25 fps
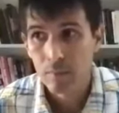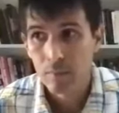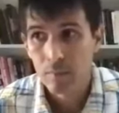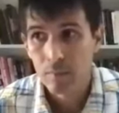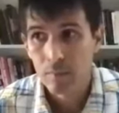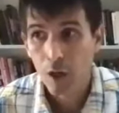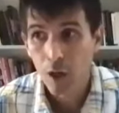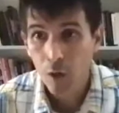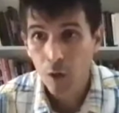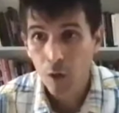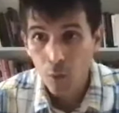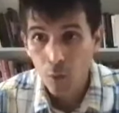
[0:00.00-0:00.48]

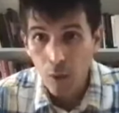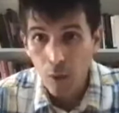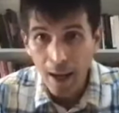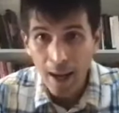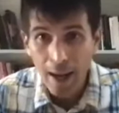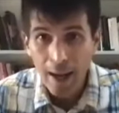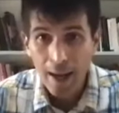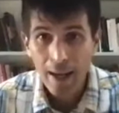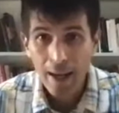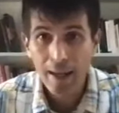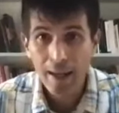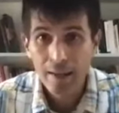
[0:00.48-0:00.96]

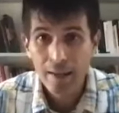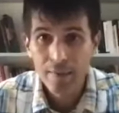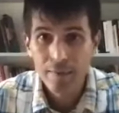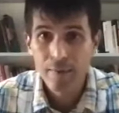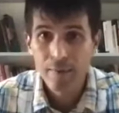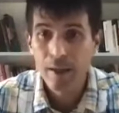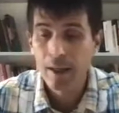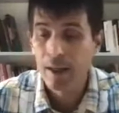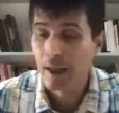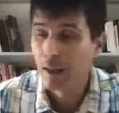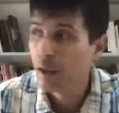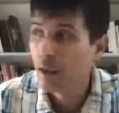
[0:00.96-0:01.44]
arrive
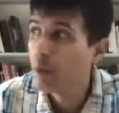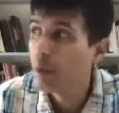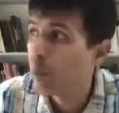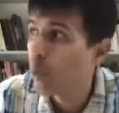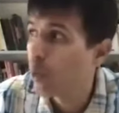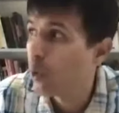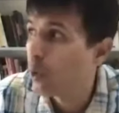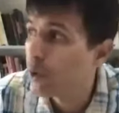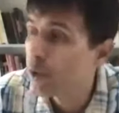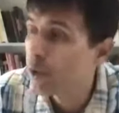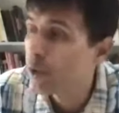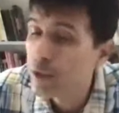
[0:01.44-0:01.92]
at our
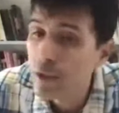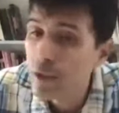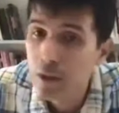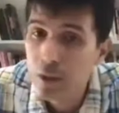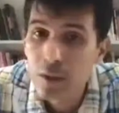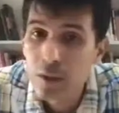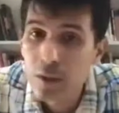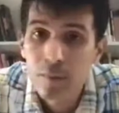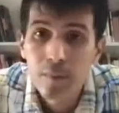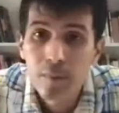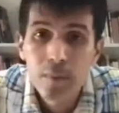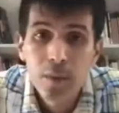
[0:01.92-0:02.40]
borders
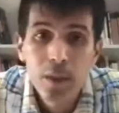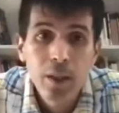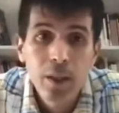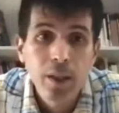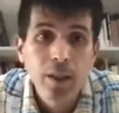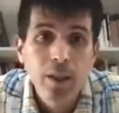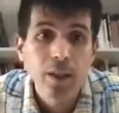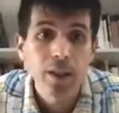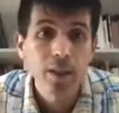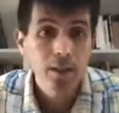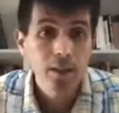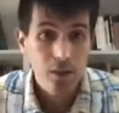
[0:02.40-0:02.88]

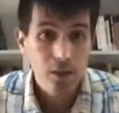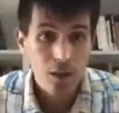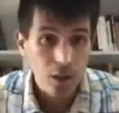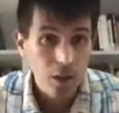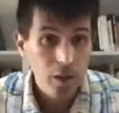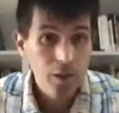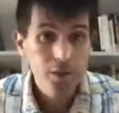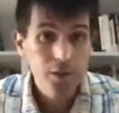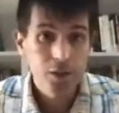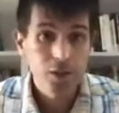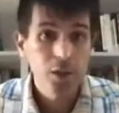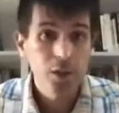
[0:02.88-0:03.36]
in
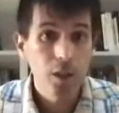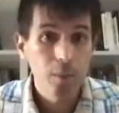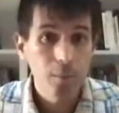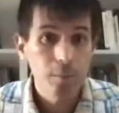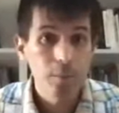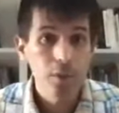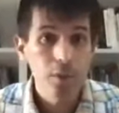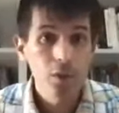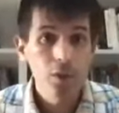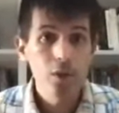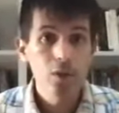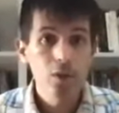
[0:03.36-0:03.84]
large
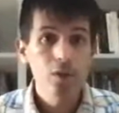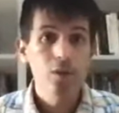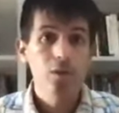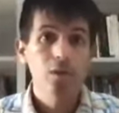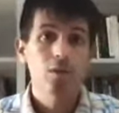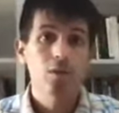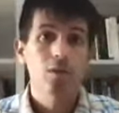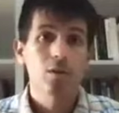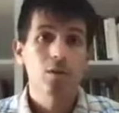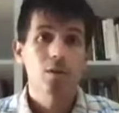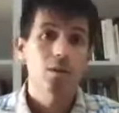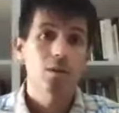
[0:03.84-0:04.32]

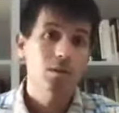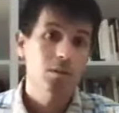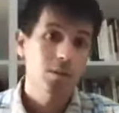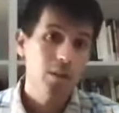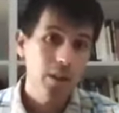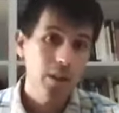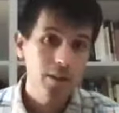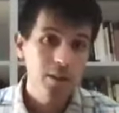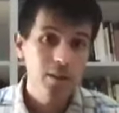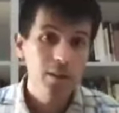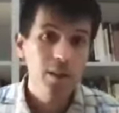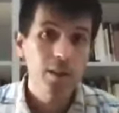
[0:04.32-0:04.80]
numbers,
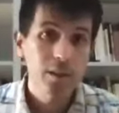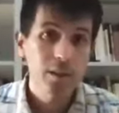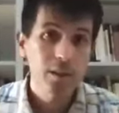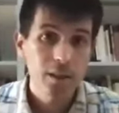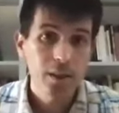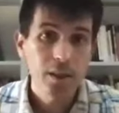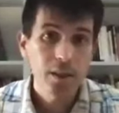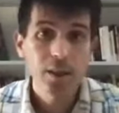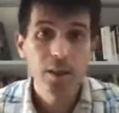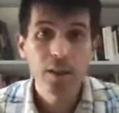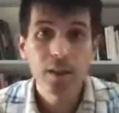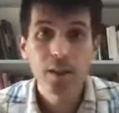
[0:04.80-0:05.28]
as they
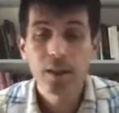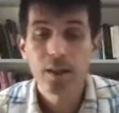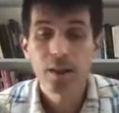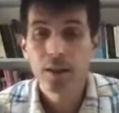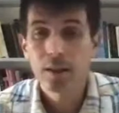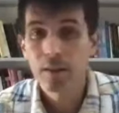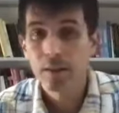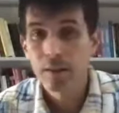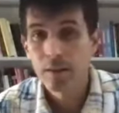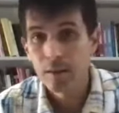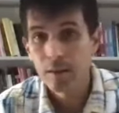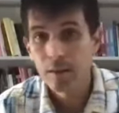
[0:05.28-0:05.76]
did
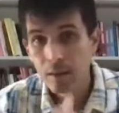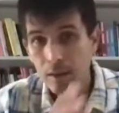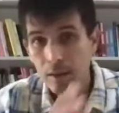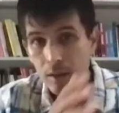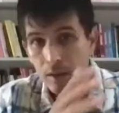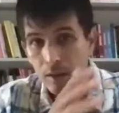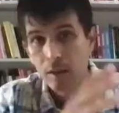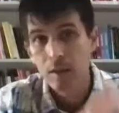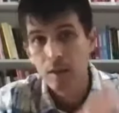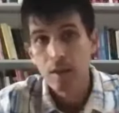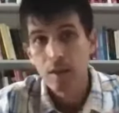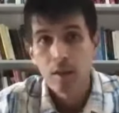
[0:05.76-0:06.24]
in
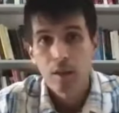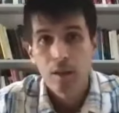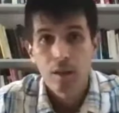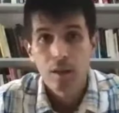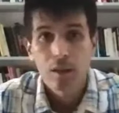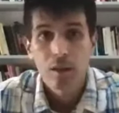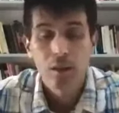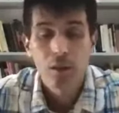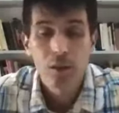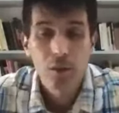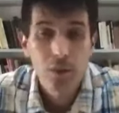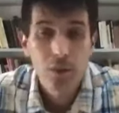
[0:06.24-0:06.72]

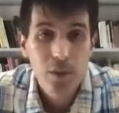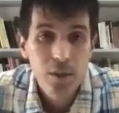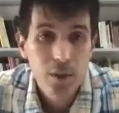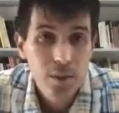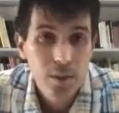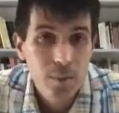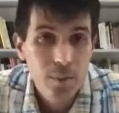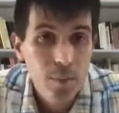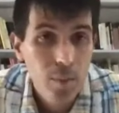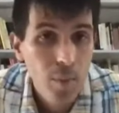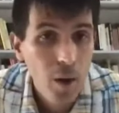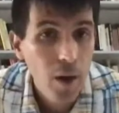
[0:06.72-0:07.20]
those
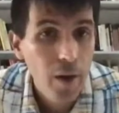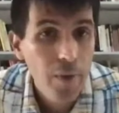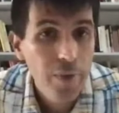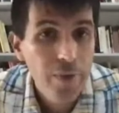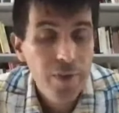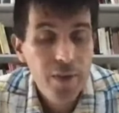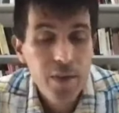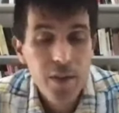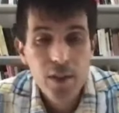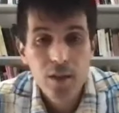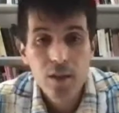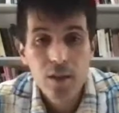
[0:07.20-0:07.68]

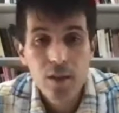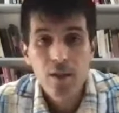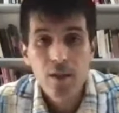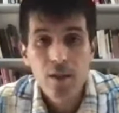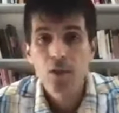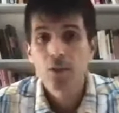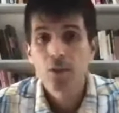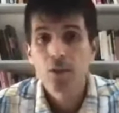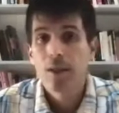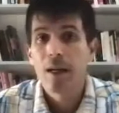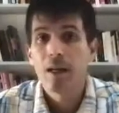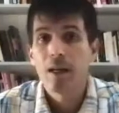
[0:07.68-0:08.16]
months in
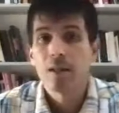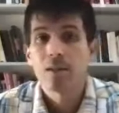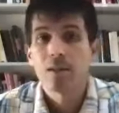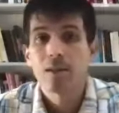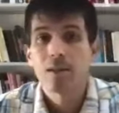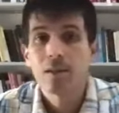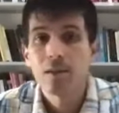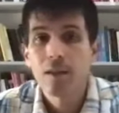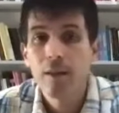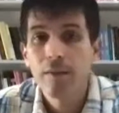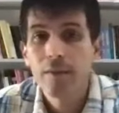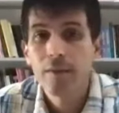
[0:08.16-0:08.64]

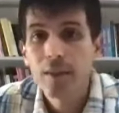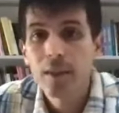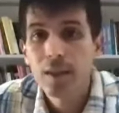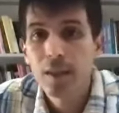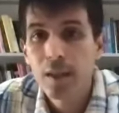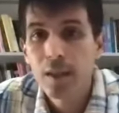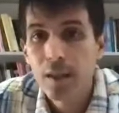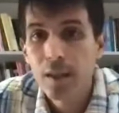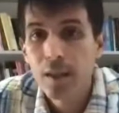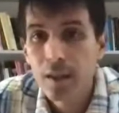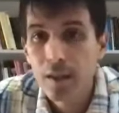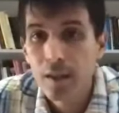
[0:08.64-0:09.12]

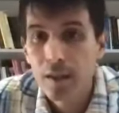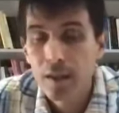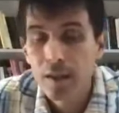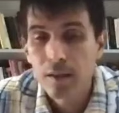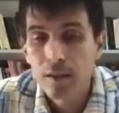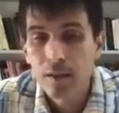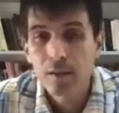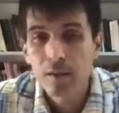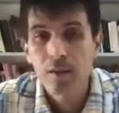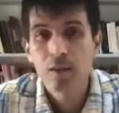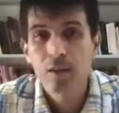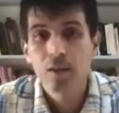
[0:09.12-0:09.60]
2017
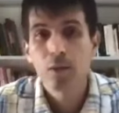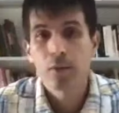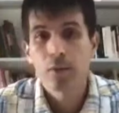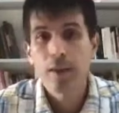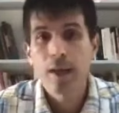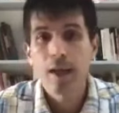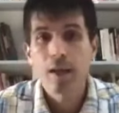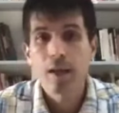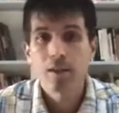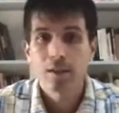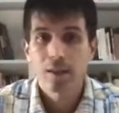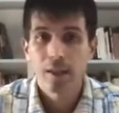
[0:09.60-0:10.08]
and
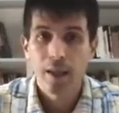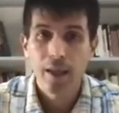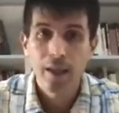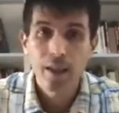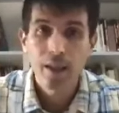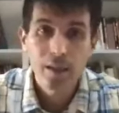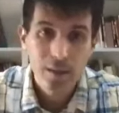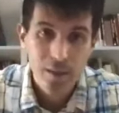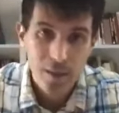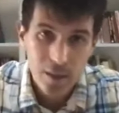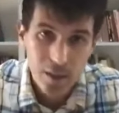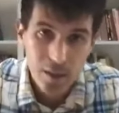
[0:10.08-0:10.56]

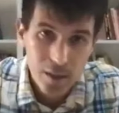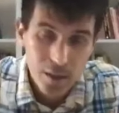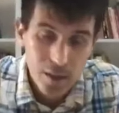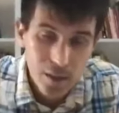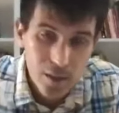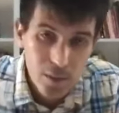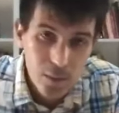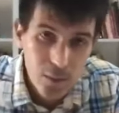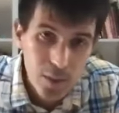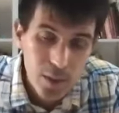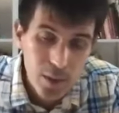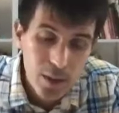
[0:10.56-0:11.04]

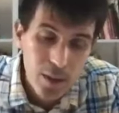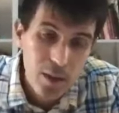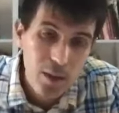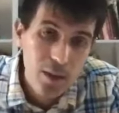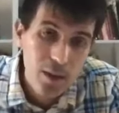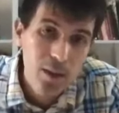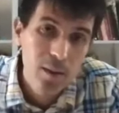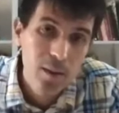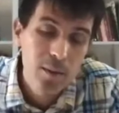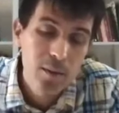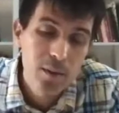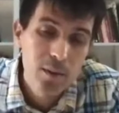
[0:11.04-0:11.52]
2018 when
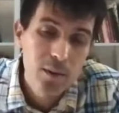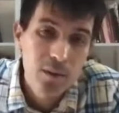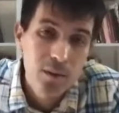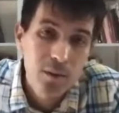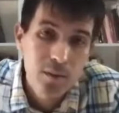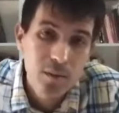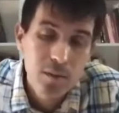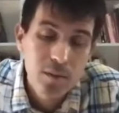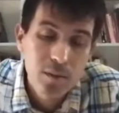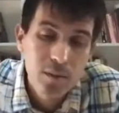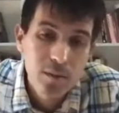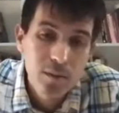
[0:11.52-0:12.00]
the
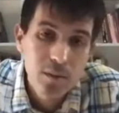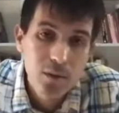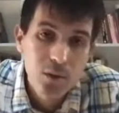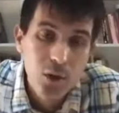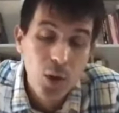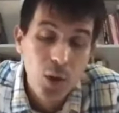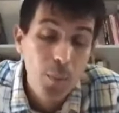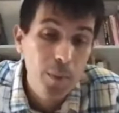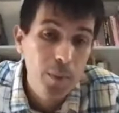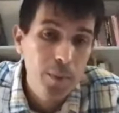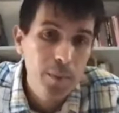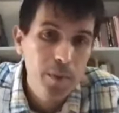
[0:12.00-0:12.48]

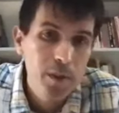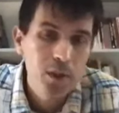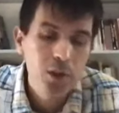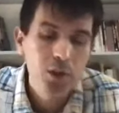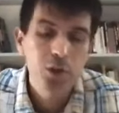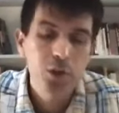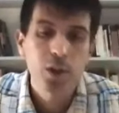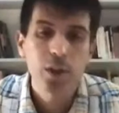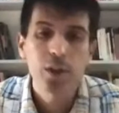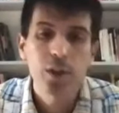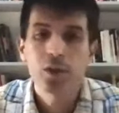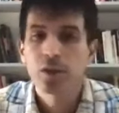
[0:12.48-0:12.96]
Trump
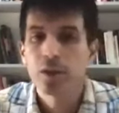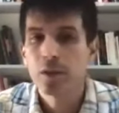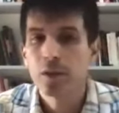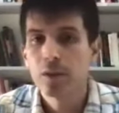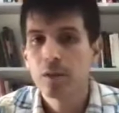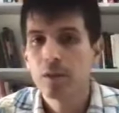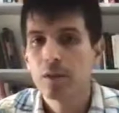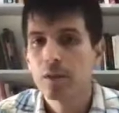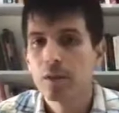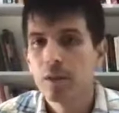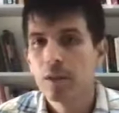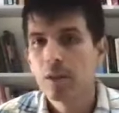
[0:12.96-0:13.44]
administration